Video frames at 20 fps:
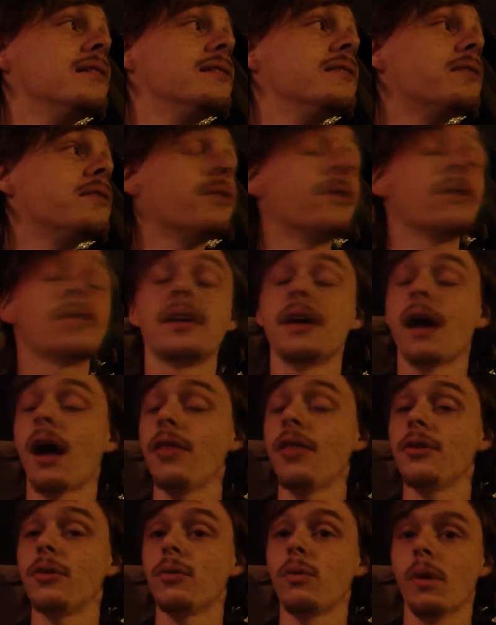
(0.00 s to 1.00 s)
The
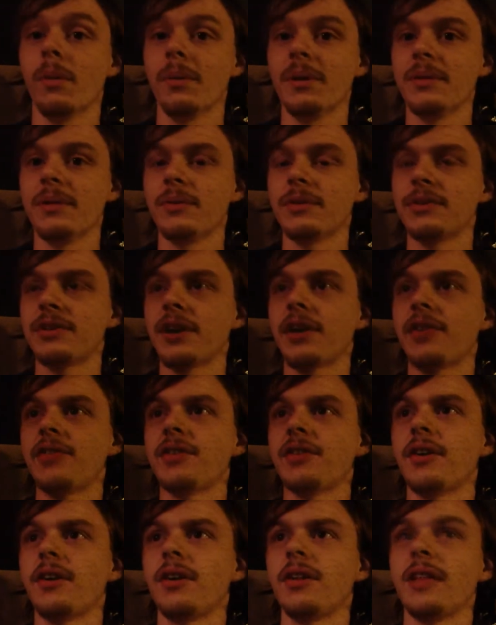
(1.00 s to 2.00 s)
Other Woman, which I
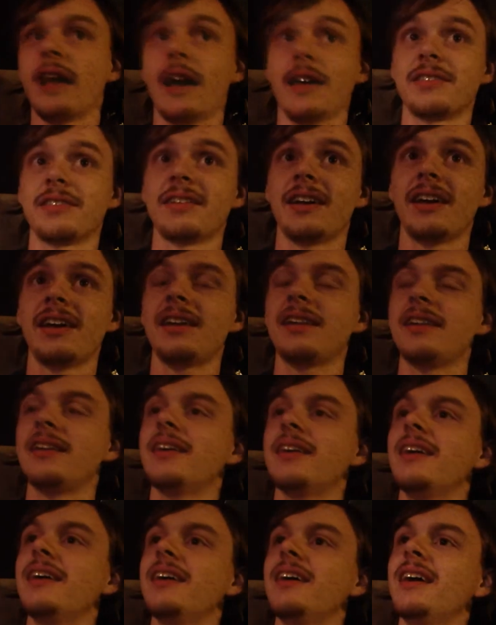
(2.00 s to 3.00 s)
saw last night,
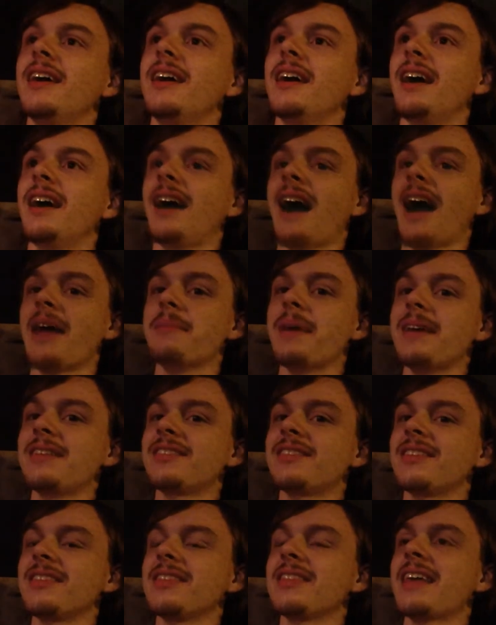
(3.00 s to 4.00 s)
I
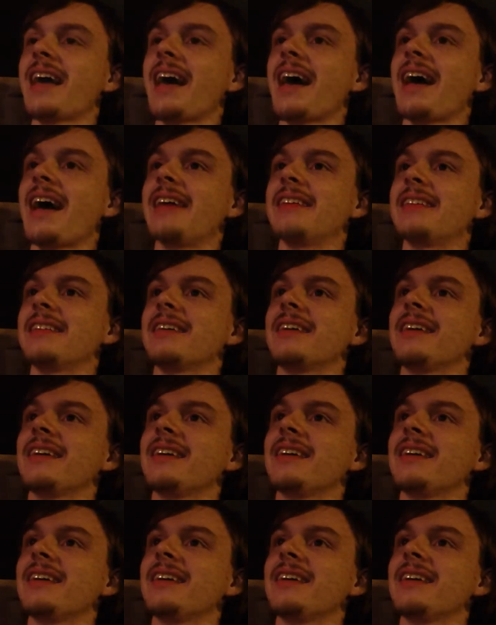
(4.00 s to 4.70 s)
mentioned that.